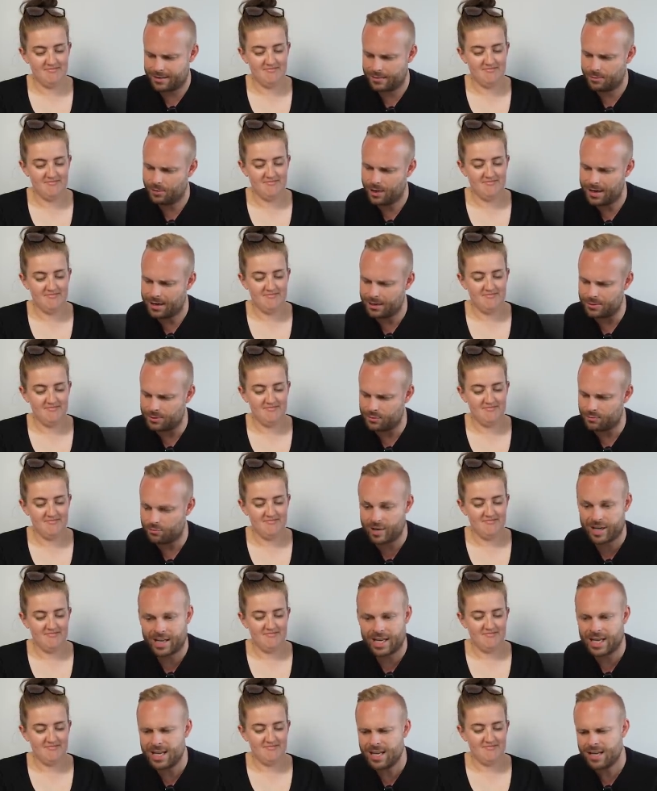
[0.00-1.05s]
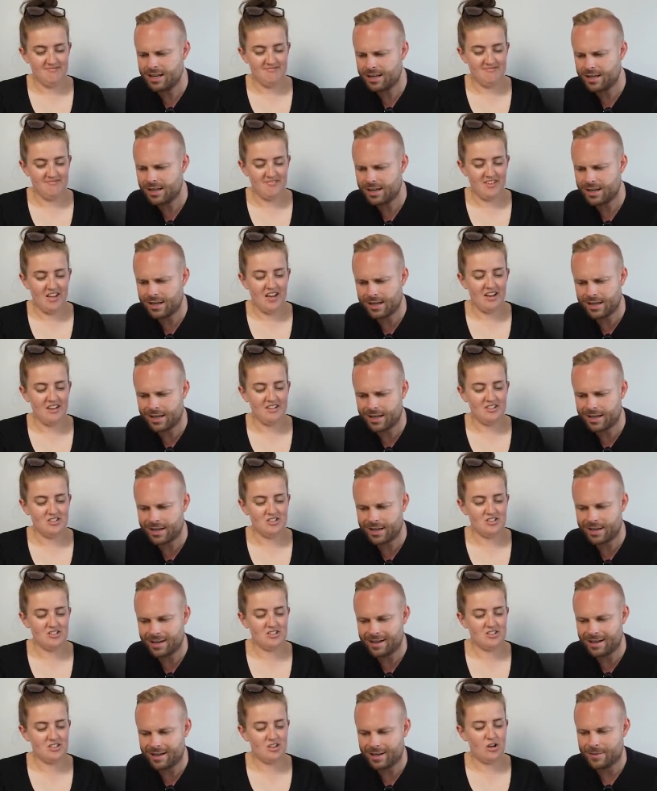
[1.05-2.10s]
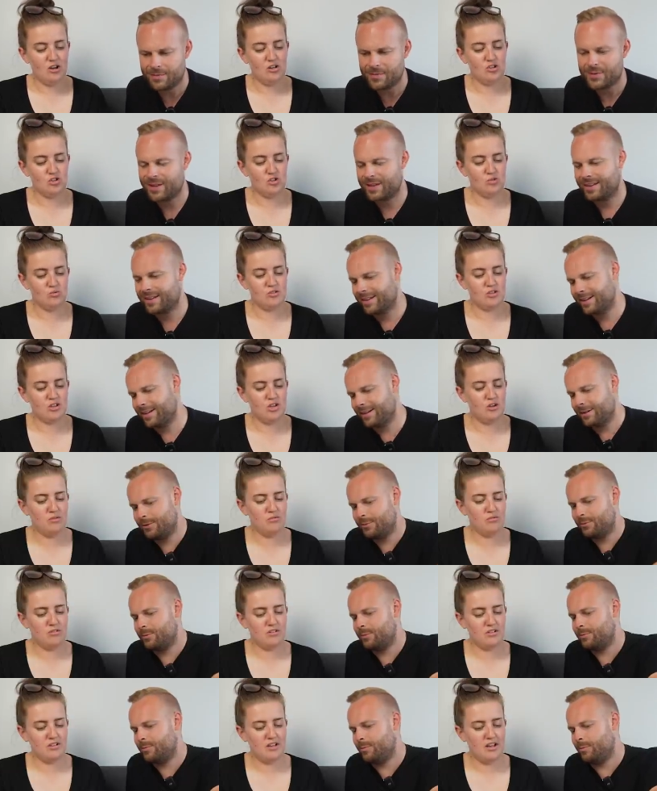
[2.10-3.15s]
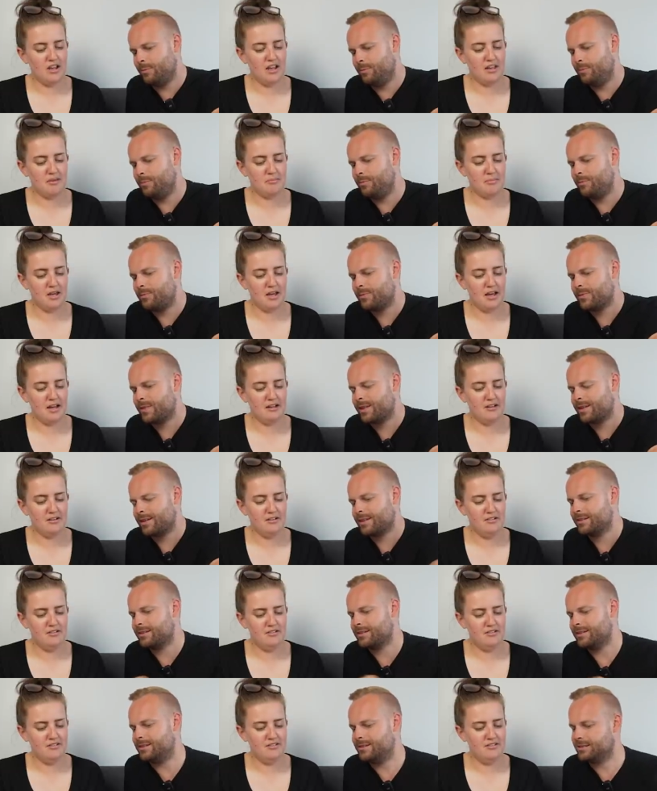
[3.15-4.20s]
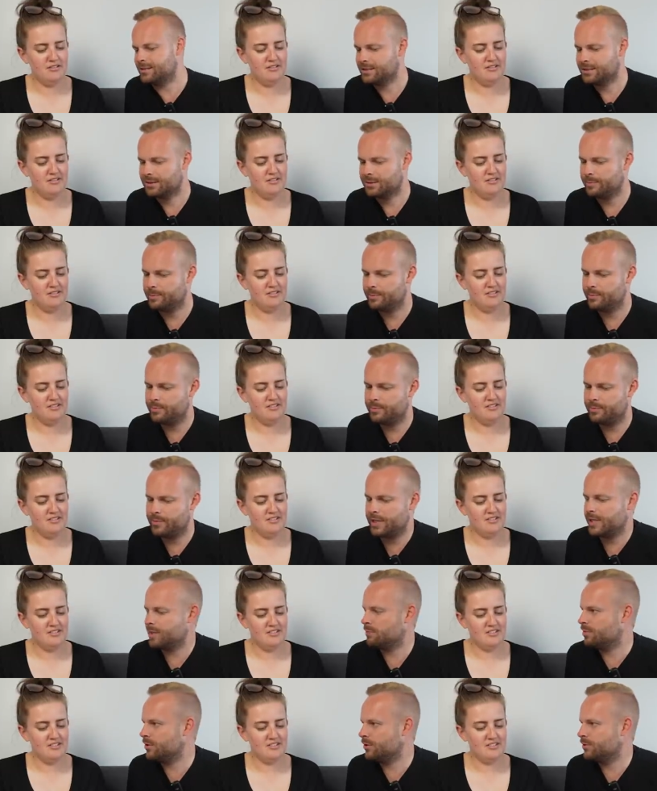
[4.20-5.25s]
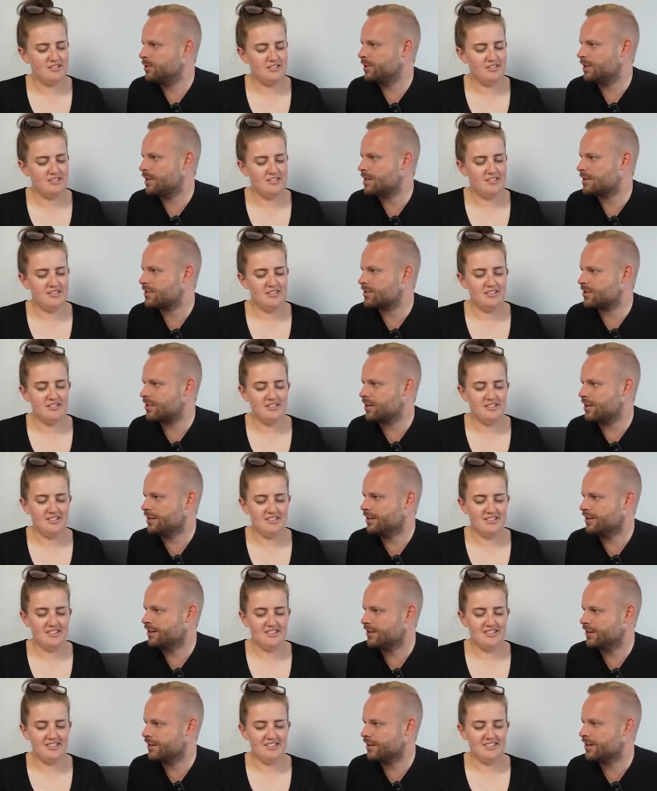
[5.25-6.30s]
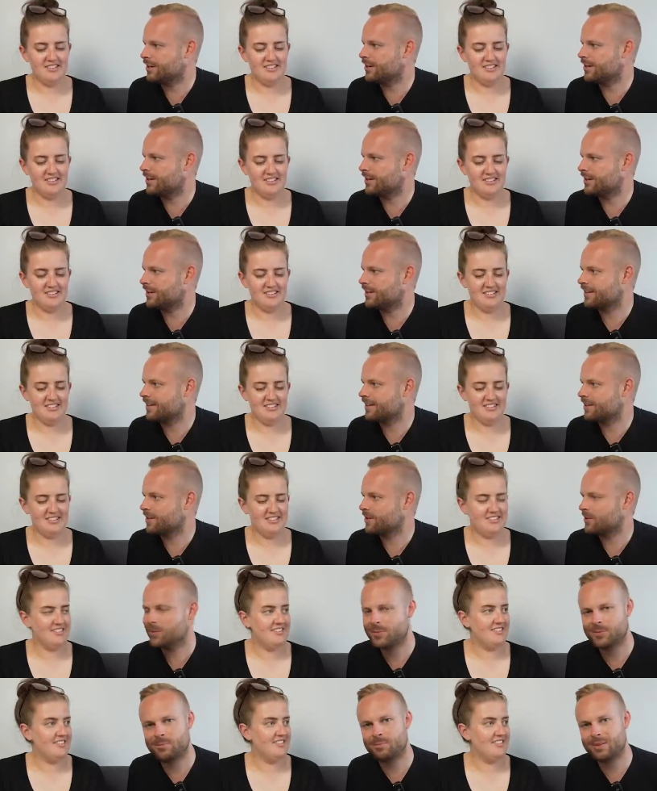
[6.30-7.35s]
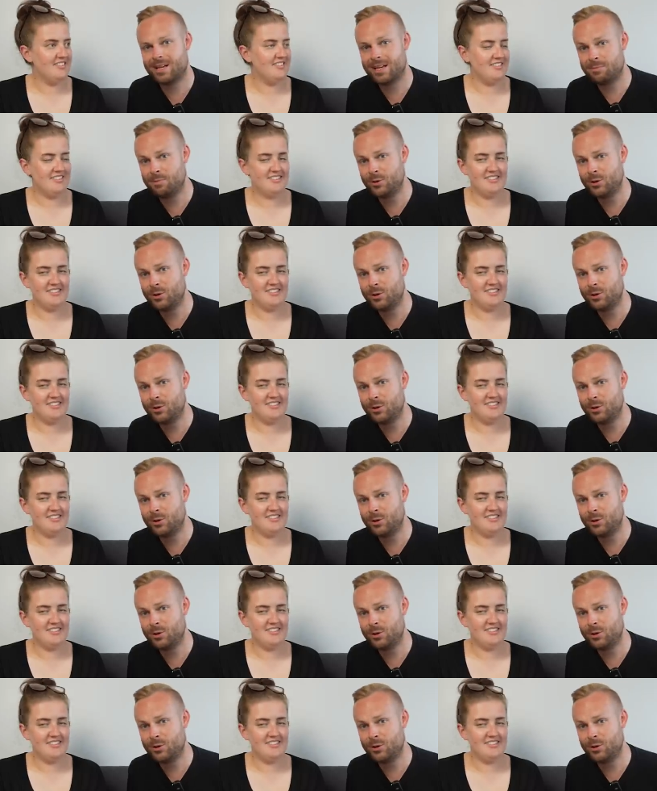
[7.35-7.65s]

Speaker 1: what else? Ricky?
Speaker 2: Scar Juice Coke, Amy Anna.
Speaker 1: Beer Poodle Ask Her. Beer